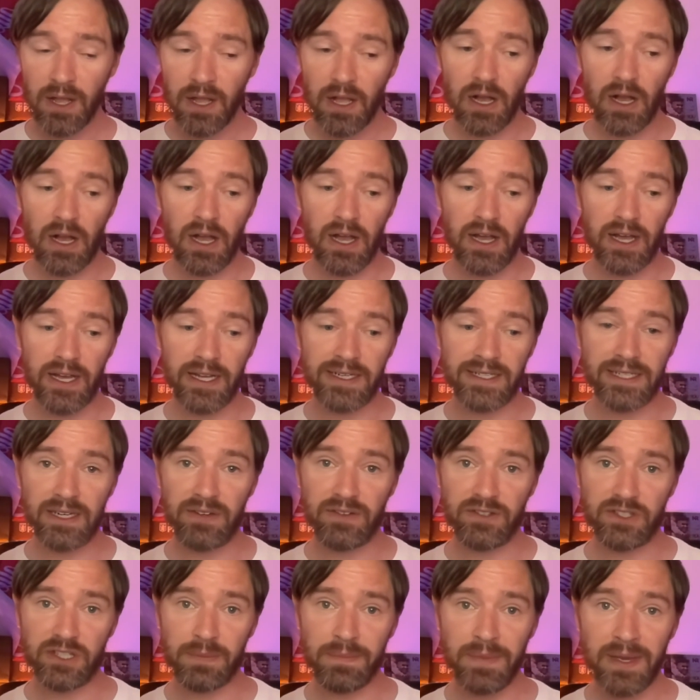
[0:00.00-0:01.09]
It did
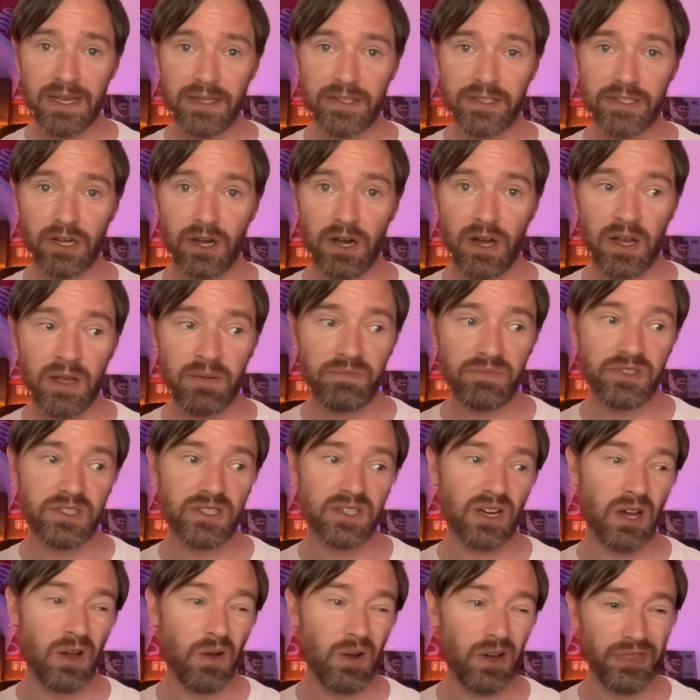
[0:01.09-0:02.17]
to me at times. You
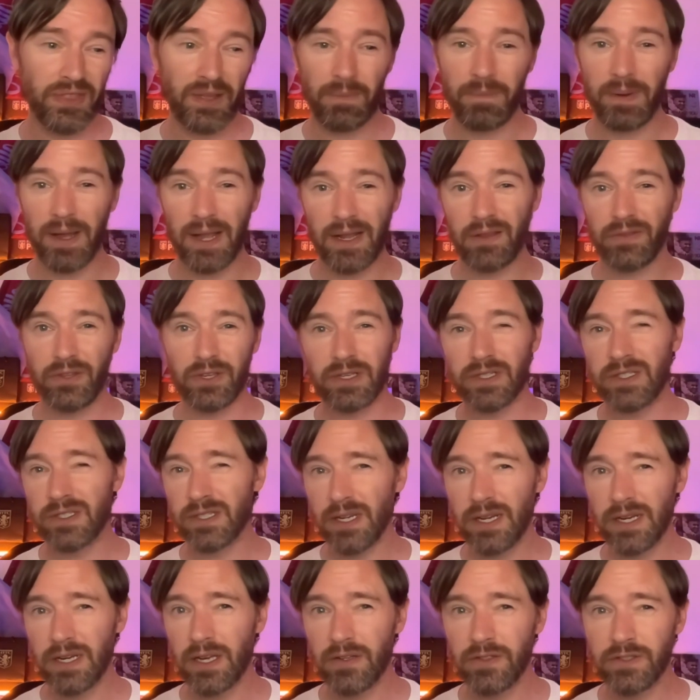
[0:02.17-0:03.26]
know, I think back on the
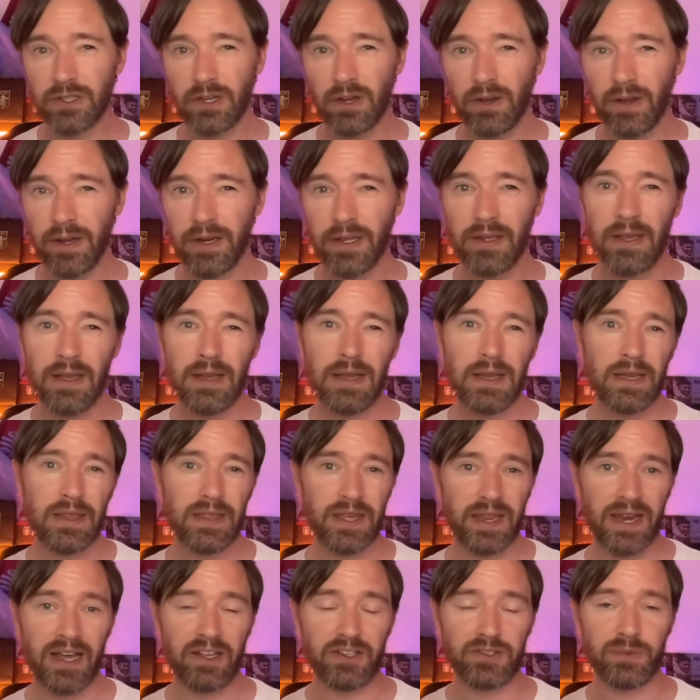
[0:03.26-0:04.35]
Coutinho signing, the
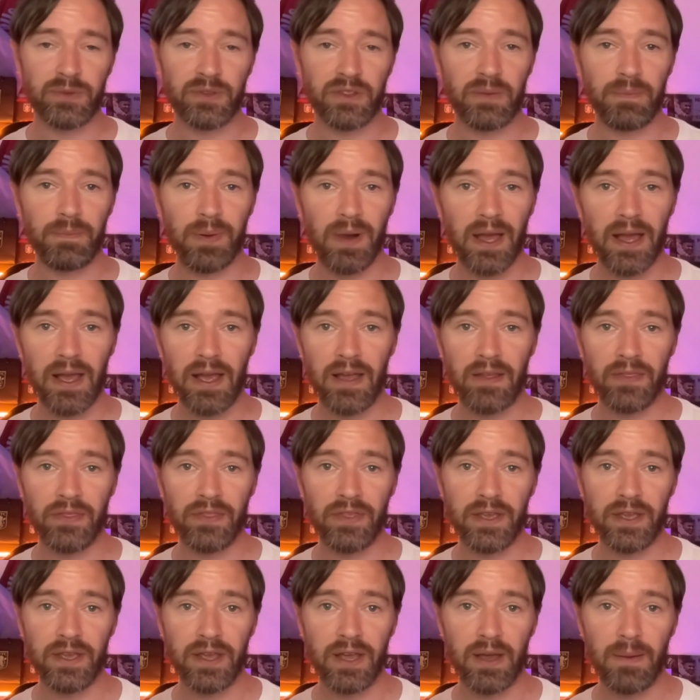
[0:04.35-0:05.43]
announcement at
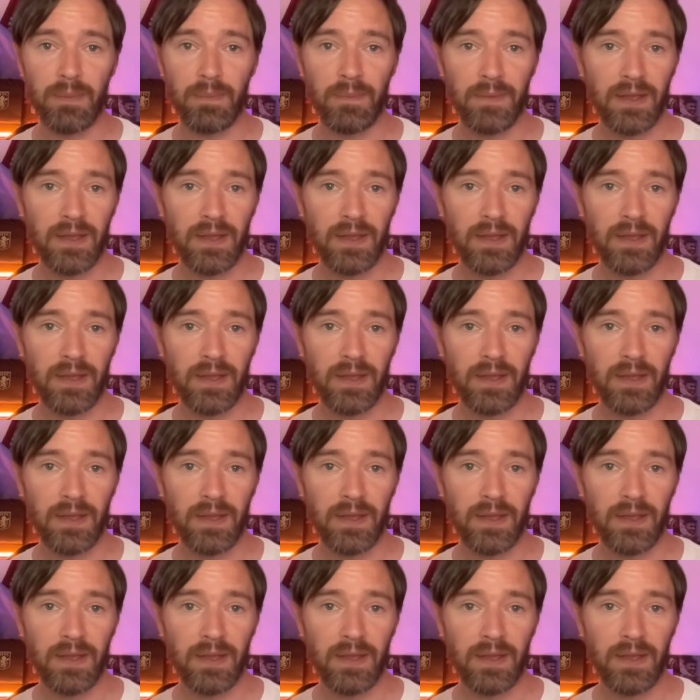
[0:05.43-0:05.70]
the